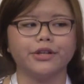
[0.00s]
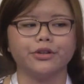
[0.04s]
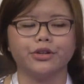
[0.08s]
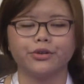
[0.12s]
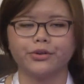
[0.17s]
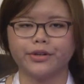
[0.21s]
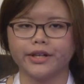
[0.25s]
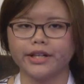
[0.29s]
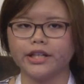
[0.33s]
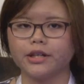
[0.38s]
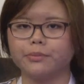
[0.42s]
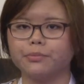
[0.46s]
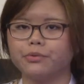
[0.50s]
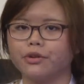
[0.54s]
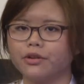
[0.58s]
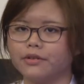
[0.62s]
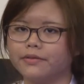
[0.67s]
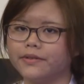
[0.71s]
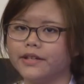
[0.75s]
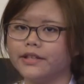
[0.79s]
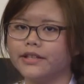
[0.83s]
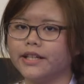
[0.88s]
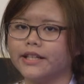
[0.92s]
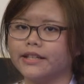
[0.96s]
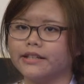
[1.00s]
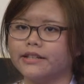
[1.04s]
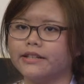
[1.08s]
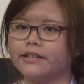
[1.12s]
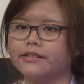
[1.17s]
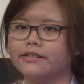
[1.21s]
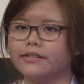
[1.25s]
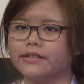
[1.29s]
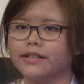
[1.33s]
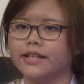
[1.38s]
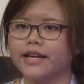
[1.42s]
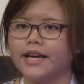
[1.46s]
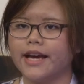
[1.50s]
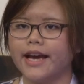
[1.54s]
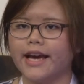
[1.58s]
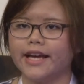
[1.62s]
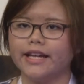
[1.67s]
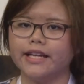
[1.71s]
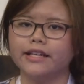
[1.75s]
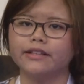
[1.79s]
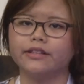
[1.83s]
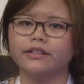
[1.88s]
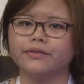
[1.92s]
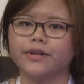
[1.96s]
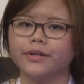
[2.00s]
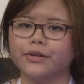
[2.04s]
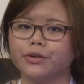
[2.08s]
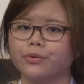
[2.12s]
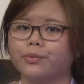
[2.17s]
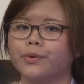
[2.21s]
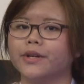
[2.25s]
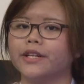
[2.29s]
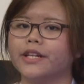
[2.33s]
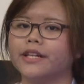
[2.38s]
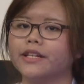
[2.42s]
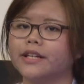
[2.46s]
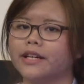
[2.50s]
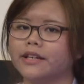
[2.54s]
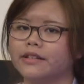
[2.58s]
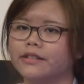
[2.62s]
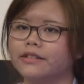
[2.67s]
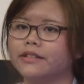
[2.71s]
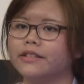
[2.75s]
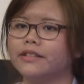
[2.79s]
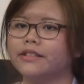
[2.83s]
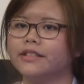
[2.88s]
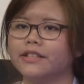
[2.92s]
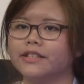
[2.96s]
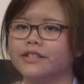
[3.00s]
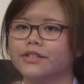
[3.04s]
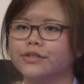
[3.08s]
create a profile like this, and interact with one another.